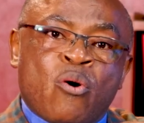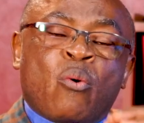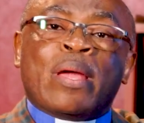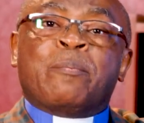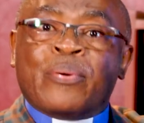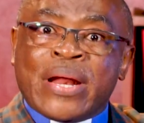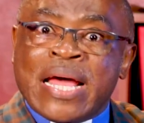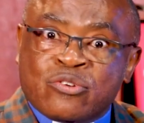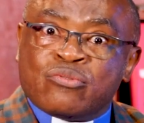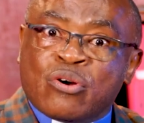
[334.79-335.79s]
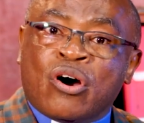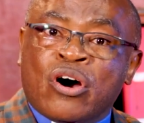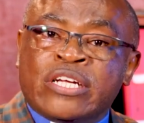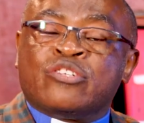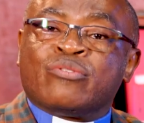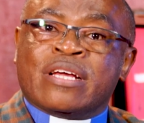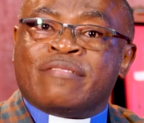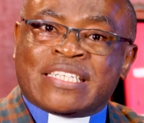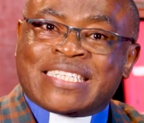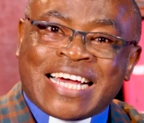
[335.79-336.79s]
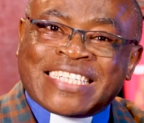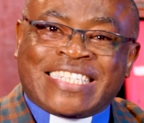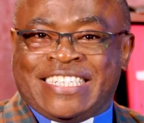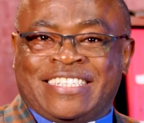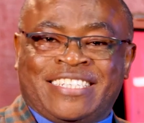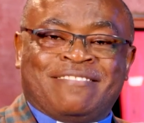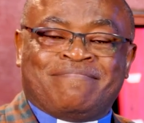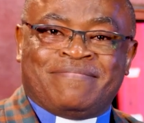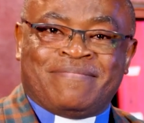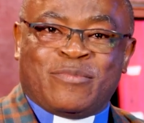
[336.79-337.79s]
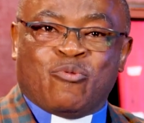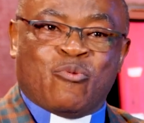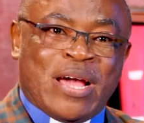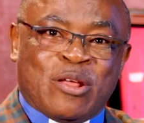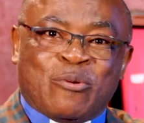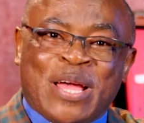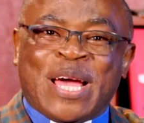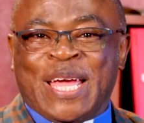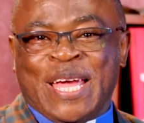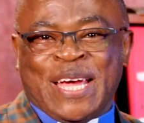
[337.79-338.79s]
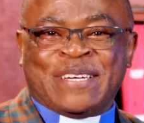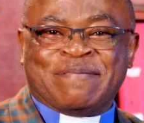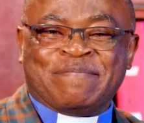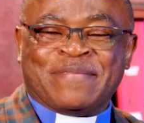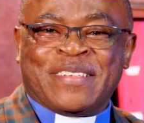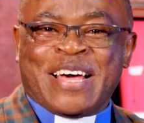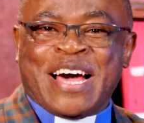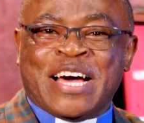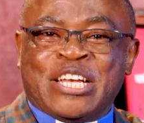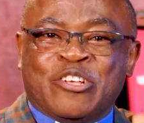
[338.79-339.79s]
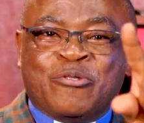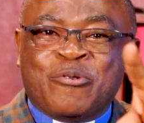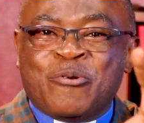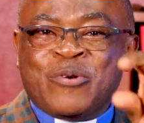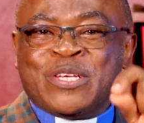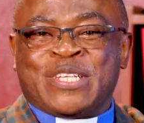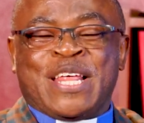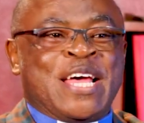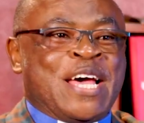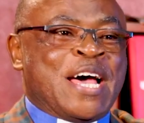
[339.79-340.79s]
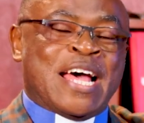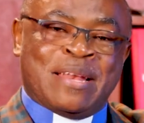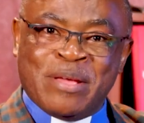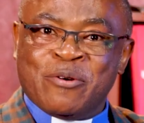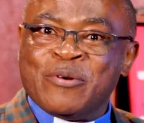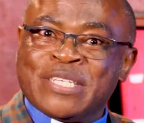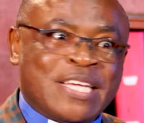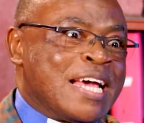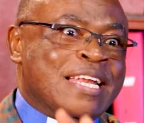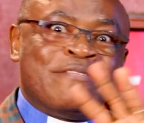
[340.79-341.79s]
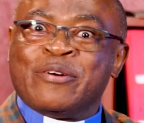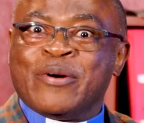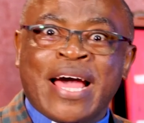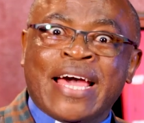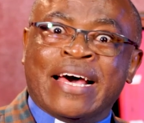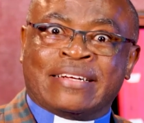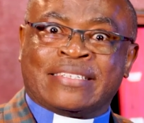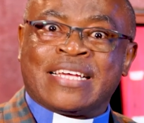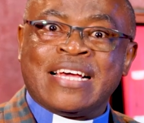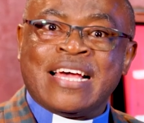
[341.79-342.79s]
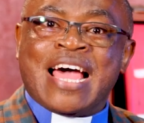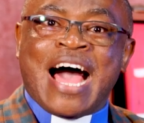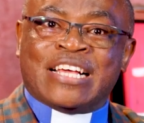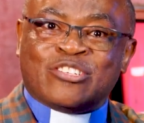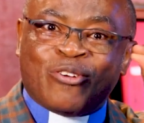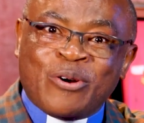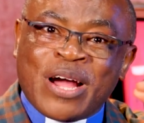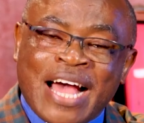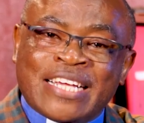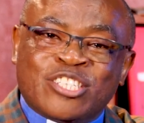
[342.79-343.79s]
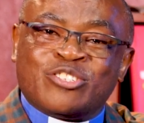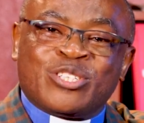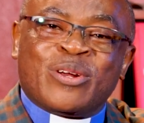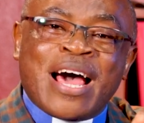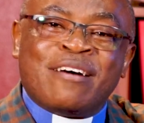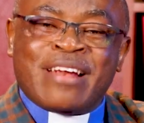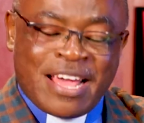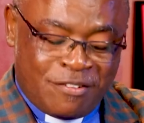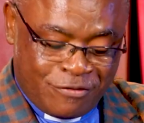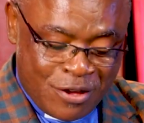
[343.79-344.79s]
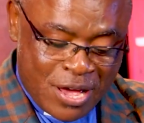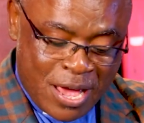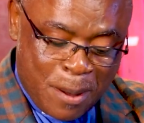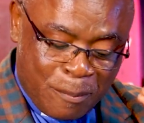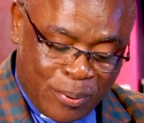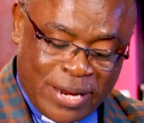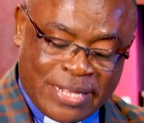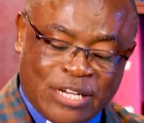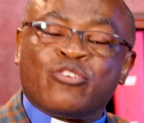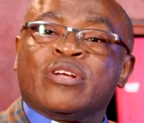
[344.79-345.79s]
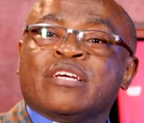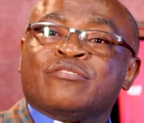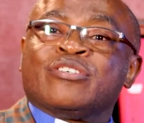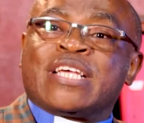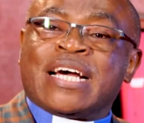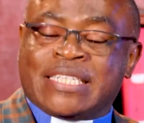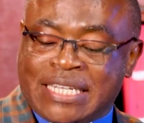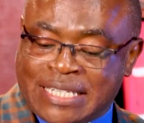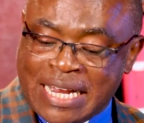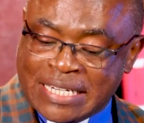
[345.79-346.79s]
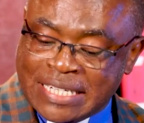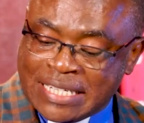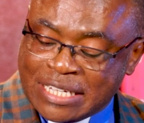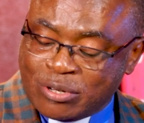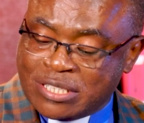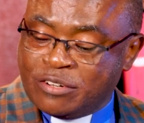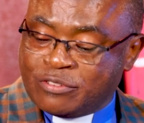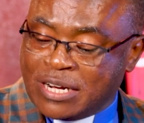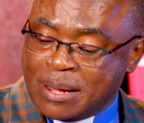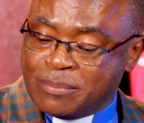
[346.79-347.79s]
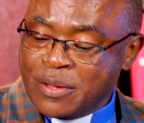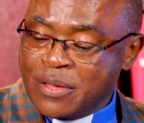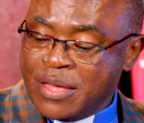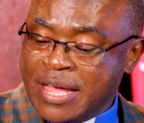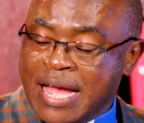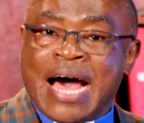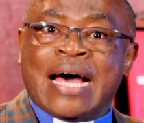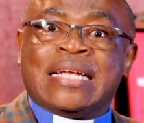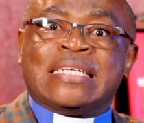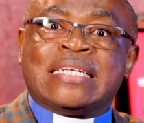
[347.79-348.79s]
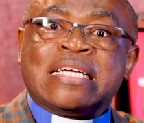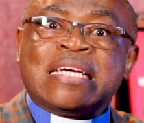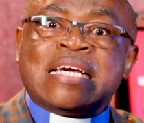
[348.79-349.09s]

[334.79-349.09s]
we pray to God to give us success while we are here. And you who is there, and me who is here, and everywhere else, as long as you still have life, pray that God gives you success. And Jesus was lifted up, and